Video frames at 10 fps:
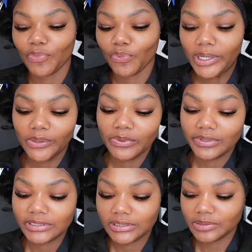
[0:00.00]
when we
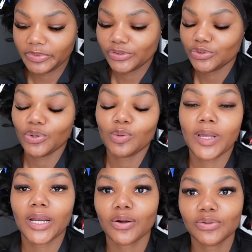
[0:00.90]
were supposed to go
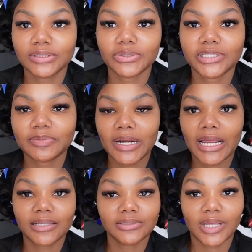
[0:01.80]
buy groceries, but I
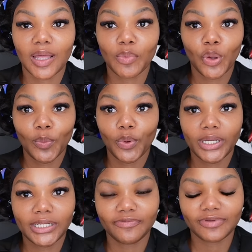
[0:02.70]
had to come home
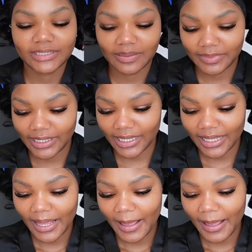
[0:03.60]
quickly for something.